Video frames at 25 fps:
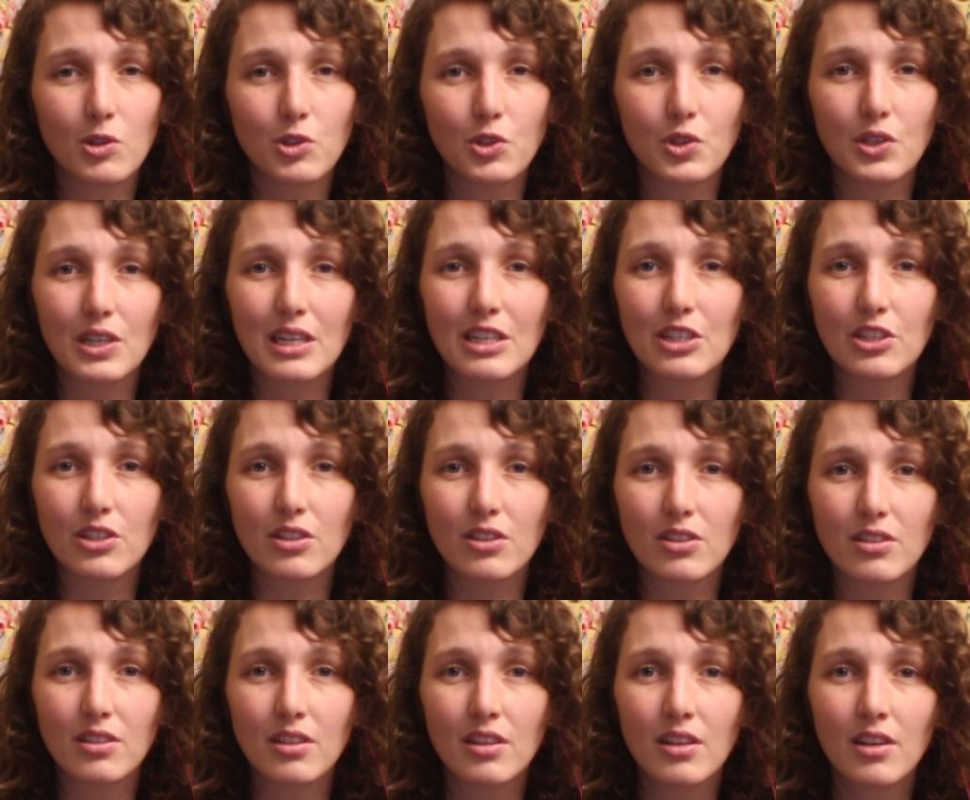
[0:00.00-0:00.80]

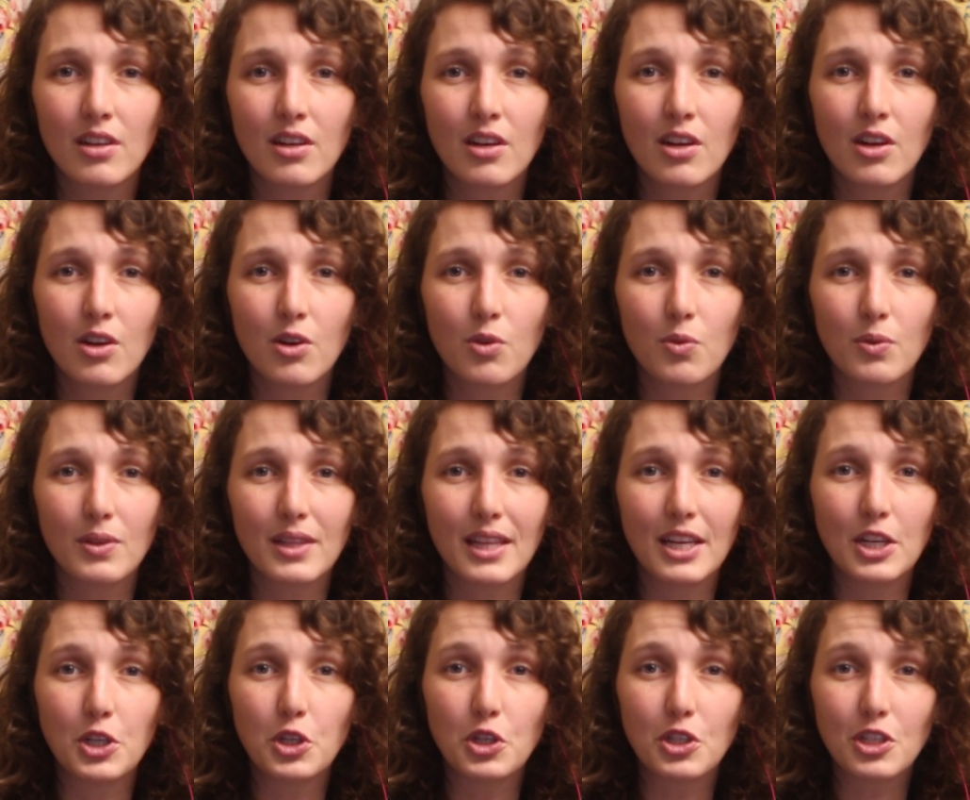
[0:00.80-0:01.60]
traditional
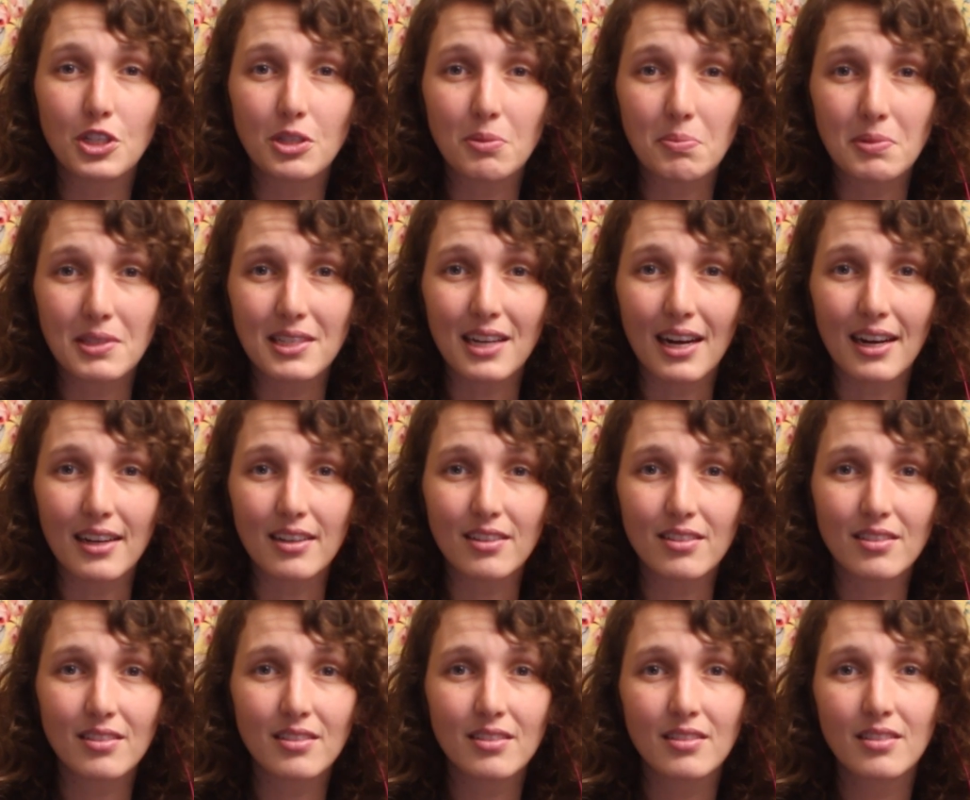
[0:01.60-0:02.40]
relationship
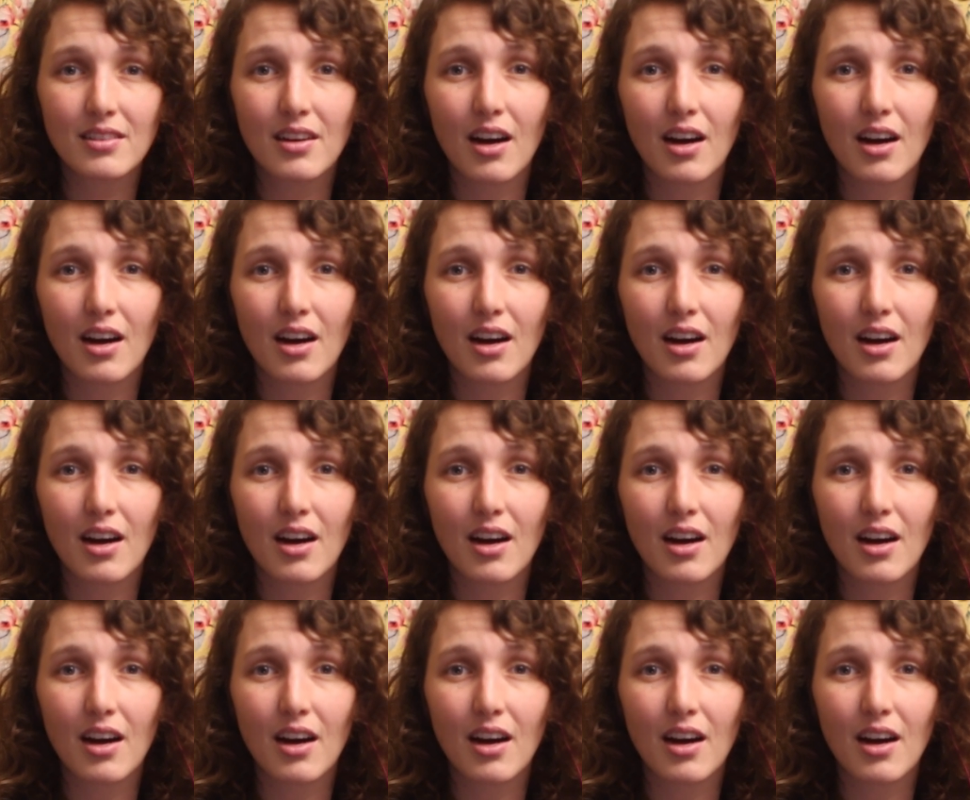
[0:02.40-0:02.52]
style,